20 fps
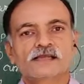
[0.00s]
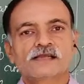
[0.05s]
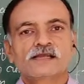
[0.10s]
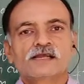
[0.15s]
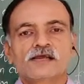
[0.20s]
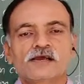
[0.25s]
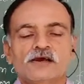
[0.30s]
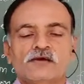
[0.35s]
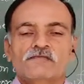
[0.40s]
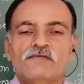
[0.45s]

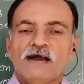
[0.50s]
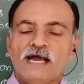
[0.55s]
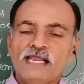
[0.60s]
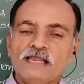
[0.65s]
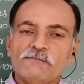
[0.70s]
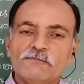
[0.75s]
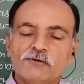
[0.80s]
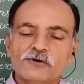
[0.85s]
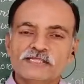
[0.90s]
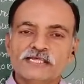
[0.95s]
While for
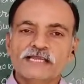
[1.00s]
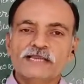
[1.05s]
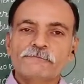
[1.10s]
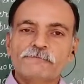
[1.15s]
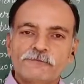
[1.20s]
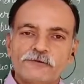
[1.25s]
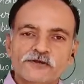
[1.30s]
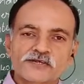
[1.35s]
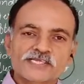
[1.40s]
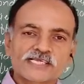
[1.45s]
the
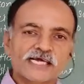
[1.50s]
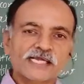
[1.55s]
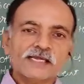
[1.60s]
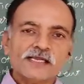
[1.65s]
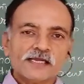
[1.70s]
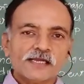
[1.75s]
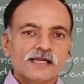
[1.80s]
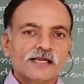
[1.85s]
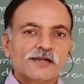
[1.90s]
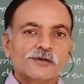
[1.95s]

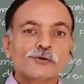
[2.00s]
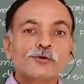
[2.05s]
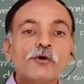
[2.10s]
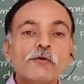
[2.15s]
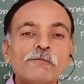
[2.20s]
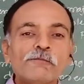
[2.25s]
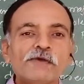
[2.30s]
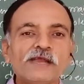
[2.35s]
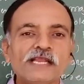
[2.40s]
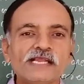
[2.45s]
diffusion, no
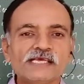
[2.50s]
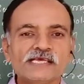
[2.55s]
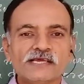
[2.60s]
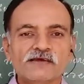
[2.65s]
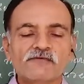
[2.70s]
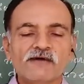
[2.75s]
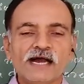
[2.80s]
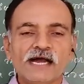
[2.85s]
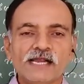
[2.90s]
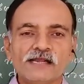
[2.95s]
field
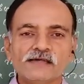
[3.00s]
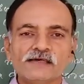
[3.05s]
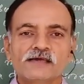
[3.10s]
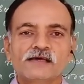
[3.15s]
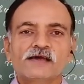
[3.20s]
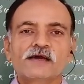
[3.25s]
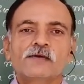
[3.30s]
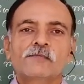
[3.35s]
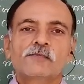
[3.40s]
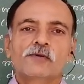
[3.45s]
required.
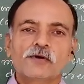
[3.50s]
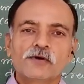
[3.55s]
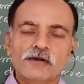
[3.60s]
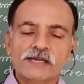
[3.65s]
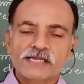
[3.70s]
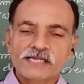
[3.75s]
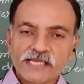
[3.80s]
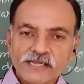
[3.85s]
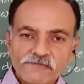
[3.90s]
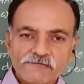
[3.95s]
For
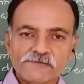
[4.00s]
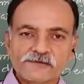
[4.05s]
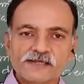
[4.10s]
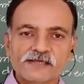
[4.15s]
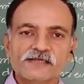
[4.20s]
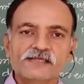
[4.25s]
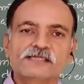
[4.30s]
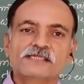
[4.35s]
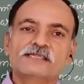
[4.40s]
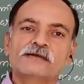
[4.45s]
drift,
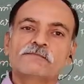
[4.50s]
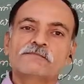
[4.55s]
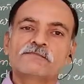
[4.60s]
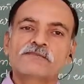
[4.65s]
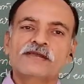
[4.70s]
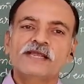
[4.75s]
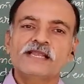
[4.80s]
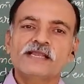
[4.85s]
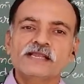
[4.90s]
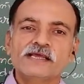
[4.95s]
the
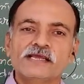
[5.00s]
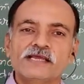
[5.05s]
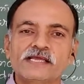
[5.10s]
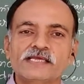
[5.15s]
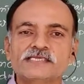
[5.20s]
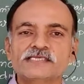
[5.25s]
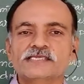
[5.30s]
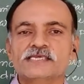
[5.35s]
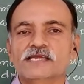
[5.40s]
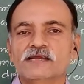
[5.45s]
field is
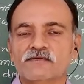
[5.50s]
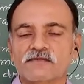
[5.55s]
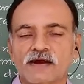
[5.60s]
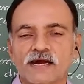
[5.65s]
required.